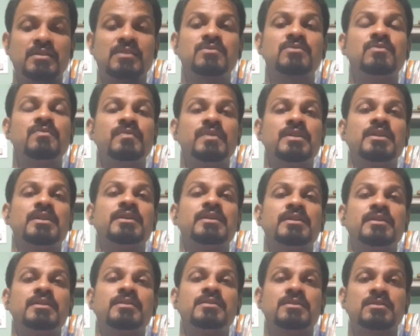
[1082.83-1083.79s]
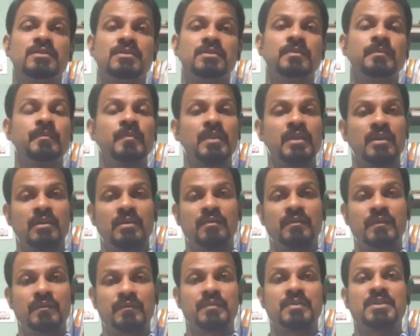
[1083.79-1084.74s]
also we learn in this
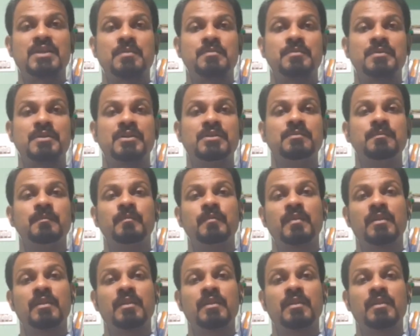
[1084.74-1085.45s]
5th chapter.